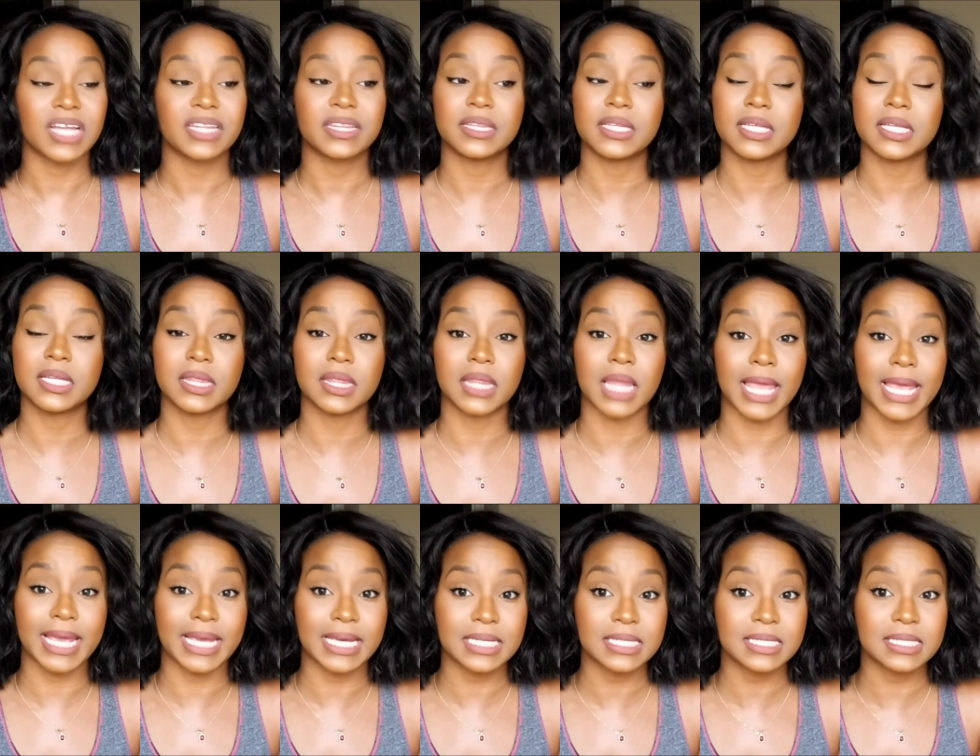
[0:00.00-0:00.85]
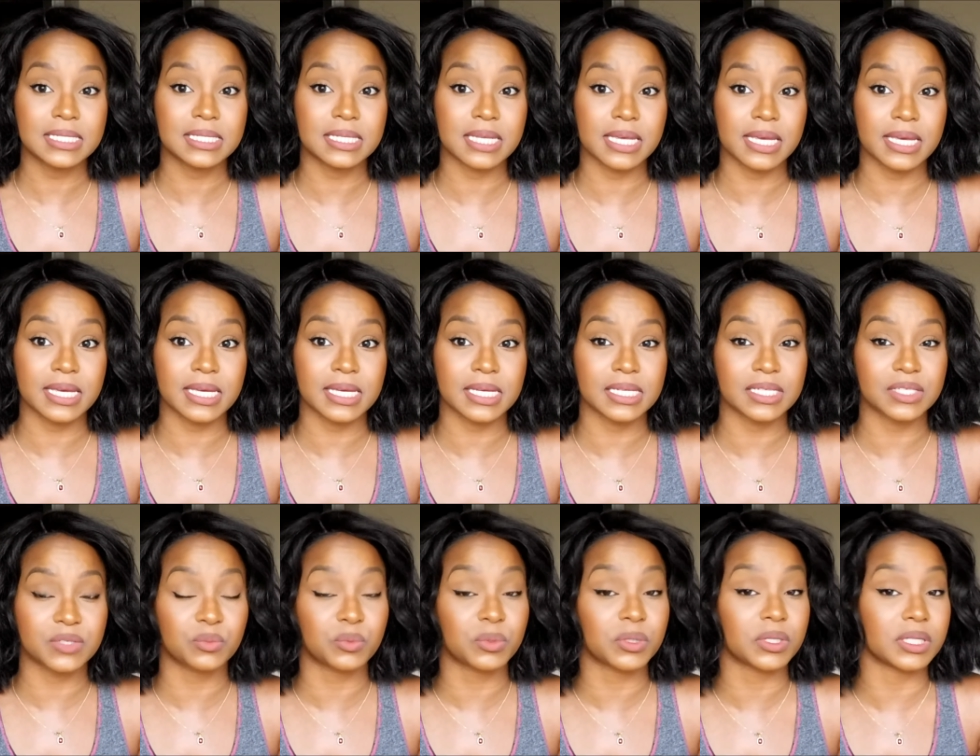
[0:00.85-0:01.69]
The lace
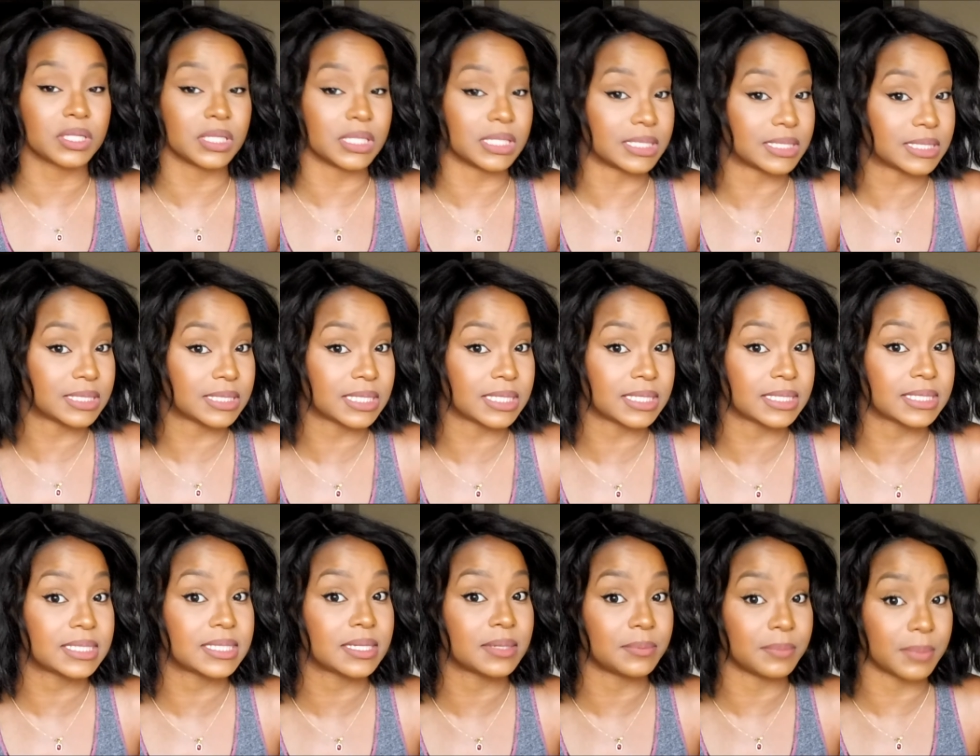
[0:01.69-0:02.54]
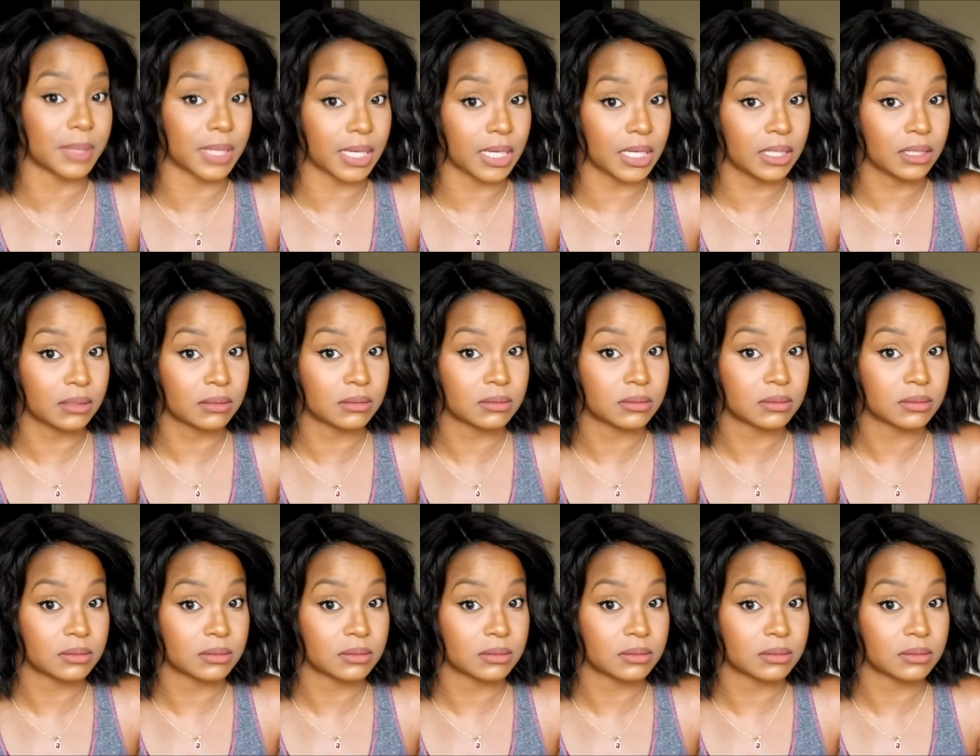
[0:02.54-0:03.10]
is realistic to me,